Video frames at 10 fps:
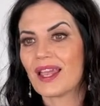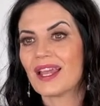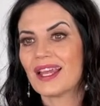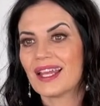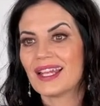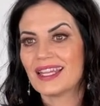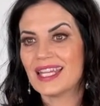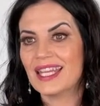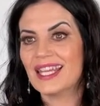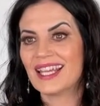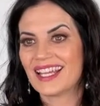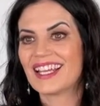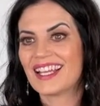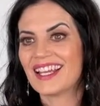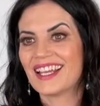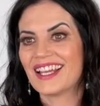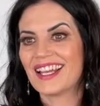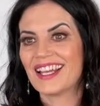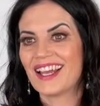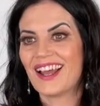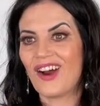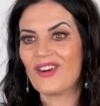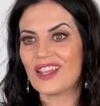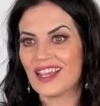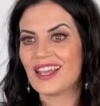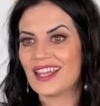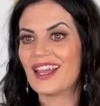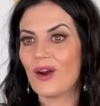Yes. The of the, in oh, oh, the name of the,